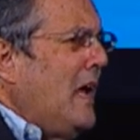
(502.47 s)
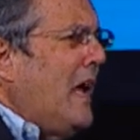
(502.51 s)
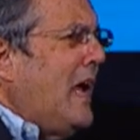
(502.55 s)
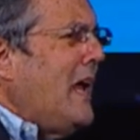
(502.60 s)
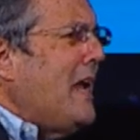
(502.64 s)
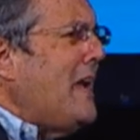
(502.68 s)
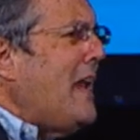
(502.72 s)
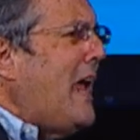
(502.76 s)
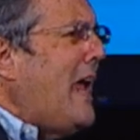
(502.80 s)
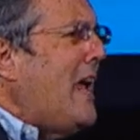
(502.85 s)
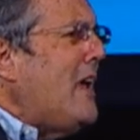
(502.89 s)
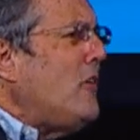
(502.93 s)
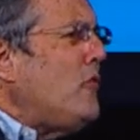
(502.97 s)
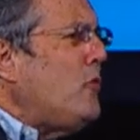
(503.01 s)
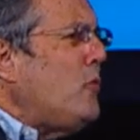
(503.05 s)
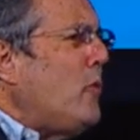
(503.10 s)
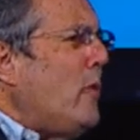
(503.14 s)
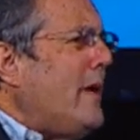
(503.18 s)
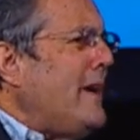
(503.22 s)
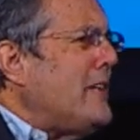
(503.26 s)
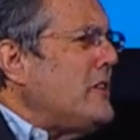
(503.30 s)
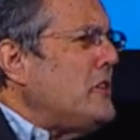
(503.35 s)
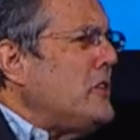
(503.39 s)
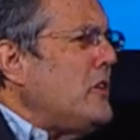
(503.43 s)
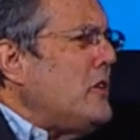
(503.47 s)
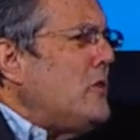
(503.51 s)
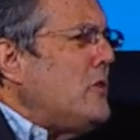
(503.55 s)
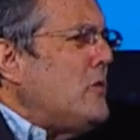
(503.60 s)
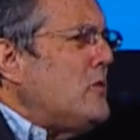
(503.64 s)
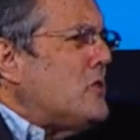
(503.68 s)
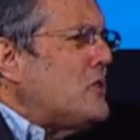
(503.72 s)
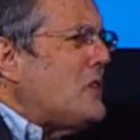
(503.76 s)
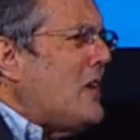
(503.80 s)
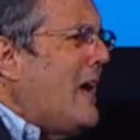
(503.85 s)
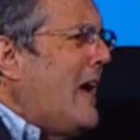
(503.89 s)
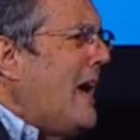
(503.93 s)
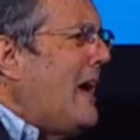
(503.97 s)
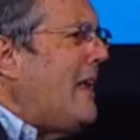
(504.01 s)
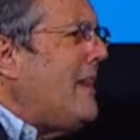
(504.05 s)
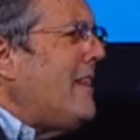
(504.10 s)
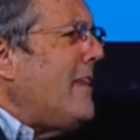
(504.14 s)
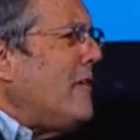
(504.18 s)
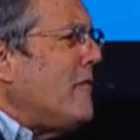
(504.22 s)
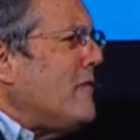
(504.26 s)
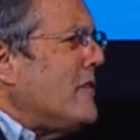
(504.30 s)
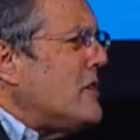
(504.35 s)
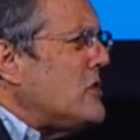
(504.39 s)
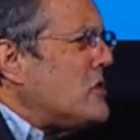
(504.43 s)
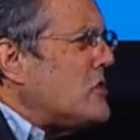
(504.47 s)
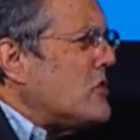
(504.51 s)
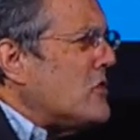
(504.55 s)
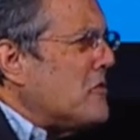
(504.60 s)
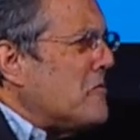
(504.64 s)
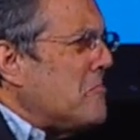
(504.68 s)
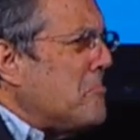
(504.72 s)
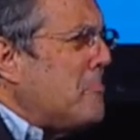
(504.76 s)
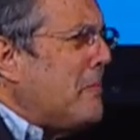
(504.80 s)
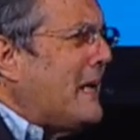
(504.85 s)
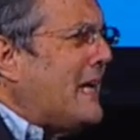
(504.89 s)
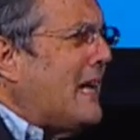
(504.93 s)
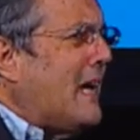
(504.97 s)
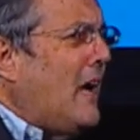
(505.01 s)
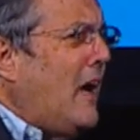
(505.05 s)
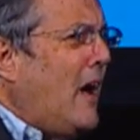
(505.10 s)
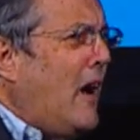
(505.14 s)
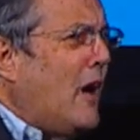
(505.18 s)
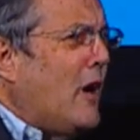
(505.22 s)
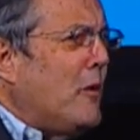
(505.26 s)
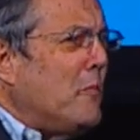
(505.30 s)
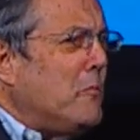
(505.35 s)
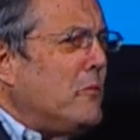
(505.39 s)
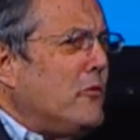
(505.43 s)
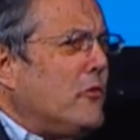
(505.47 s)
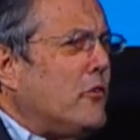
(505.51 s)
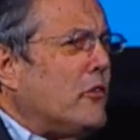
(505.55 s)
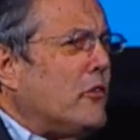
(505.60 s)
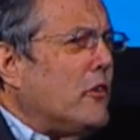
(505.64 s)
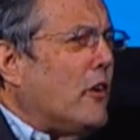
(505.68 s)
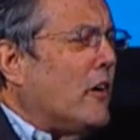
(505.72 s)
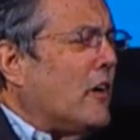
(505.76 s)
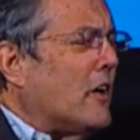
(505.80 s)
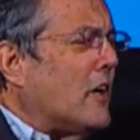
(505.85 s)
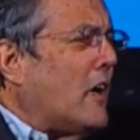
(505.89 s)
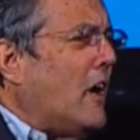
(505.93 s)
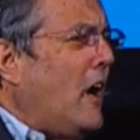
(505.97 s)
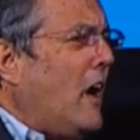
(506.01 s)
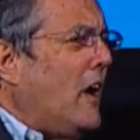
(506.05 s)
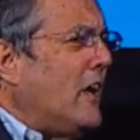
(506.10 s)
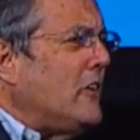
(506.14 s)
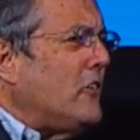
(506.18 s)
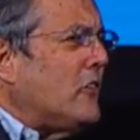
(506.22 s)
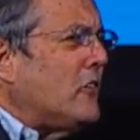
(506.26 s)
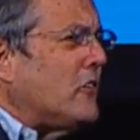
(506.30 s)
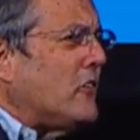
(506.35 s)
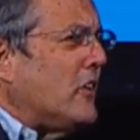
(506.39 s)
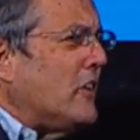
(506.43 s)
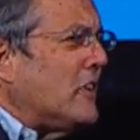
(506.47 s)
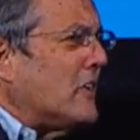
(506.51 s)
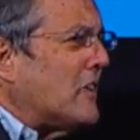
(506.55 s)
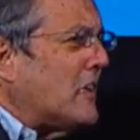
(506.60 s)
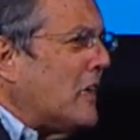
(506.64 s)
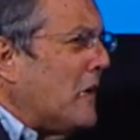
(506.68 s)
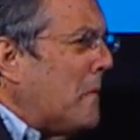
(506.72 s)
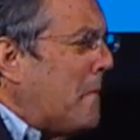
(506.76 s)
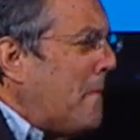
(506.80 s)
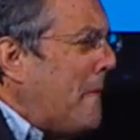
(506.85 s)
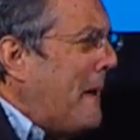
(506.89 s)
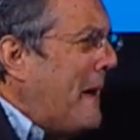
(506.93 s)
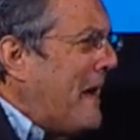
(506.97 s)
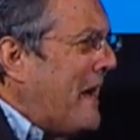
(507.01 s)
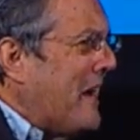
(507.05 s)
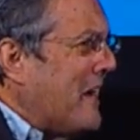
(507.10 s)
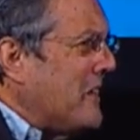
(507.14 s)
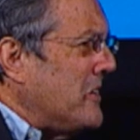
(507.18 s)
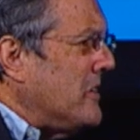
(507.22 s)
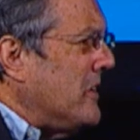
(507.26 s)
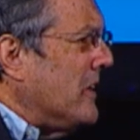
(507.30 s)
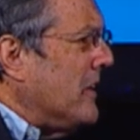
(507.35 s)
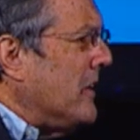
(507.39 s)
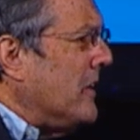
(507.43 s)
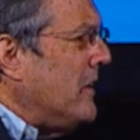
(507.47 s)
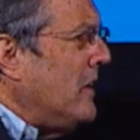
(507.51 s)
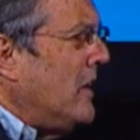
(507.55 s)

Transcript: And as we do, television becomes our constant companion.